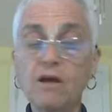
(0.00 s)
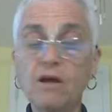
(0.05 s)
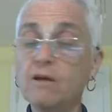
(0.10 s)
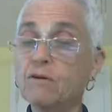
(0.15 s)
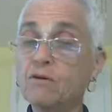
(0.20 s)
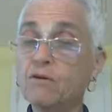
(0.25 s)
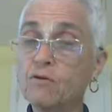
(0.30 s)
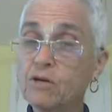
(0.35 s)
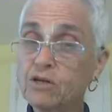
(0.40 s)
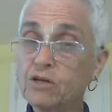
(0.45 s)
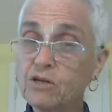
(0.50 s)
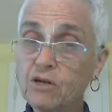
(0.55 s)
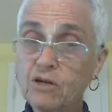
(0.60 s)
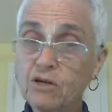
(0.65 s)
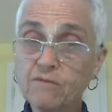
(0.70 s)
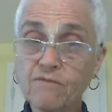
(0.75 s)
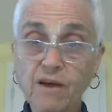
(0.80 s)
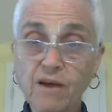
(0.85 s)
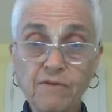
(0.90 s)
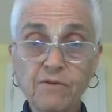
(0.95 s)
The Krishna,
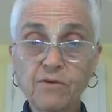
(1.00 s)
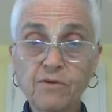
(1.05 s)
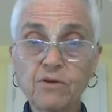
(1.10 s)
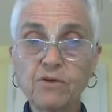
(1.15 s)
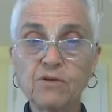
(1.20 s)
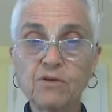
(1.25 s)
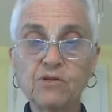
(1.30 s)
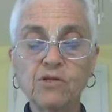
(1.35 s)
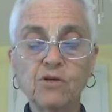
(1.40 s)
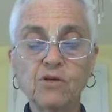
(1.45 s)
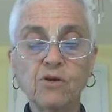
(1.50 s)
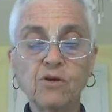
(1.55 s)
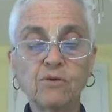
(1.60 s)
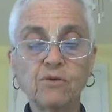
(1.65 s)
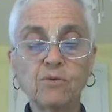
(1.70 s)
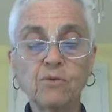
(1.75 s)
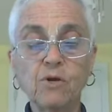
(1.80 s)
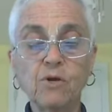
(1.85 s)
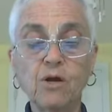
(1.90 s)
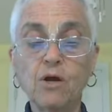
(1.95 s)
500 years ago,
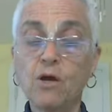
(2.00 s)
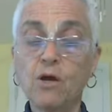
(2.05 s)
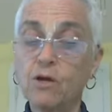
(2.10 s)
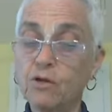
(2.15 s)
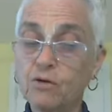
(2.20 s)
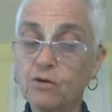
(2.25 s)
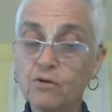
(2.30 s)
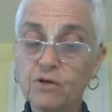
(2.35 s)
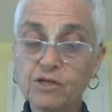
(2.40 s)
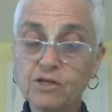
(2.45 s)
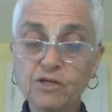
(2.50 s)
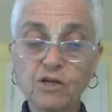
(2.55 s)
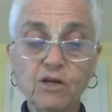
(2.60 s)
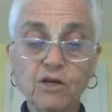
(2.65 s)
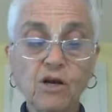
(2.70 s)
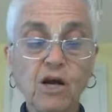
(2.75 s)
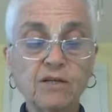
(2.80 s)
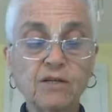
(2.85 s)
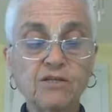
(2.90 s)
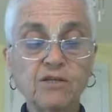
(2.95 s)
the Krishna
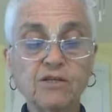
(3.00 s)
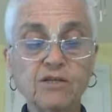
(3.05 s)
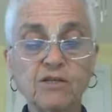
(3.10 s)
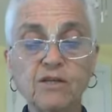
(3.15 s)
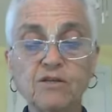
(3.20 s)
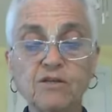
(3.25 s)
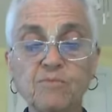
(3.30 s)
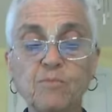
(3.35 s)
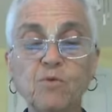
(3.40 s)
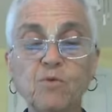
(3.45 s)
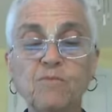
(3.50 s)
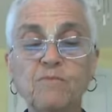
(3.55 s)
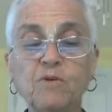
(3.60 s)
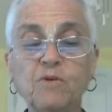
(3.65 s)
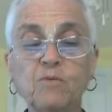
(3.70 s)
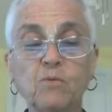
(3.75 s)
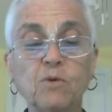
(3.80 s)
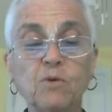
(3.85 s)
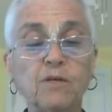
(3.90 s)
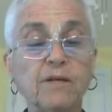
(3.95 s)
consciousness
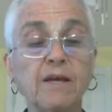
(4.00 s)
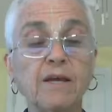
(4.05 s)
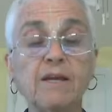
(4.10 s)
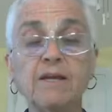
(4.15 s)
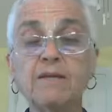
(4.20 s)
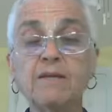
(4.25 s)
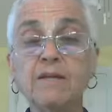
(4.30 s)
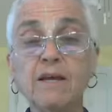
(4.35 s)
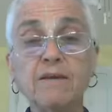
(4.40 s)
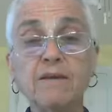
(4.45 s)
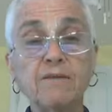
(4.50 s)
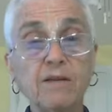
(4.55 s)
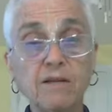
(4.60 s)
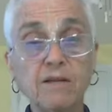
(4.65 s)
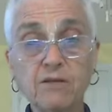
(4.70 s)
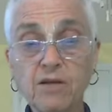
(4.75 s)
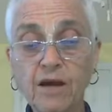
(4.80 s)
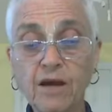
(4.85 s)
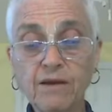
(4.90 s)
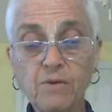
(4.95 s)
movement will inundate the
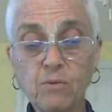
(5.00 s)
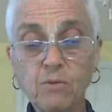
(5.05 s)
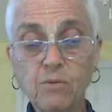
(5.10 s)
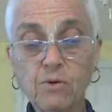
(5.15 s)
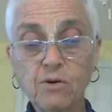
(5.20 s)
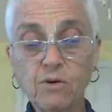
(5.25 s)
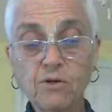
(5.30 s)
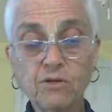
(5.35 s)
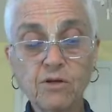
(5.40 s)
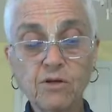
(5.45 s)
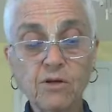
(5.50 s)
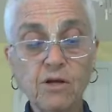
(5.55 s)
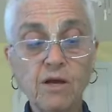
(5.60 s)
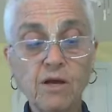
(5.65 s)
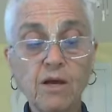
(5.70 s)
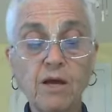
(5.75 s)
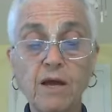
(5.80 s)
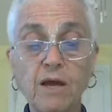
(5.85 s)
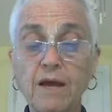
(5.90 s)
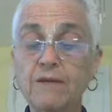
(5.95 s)
entire world
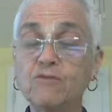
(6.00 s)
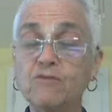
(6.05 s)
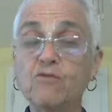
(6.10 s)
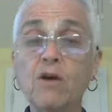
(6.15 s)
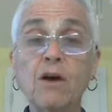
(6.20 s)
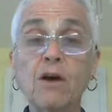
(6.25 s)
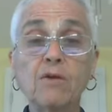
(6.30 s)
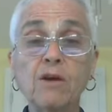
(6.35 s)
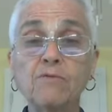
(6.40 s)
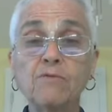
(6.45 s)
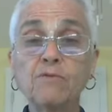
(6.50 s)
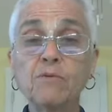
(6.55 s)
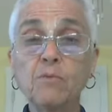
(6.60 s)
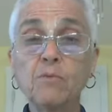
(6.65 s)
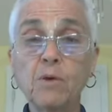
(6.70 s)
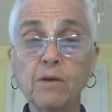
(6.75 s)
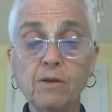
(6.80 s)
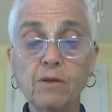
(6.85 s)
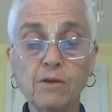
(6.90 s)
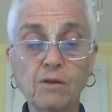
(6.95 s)
and drown
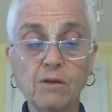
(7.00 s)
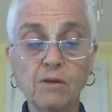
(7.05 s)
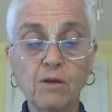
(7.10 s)
everyone,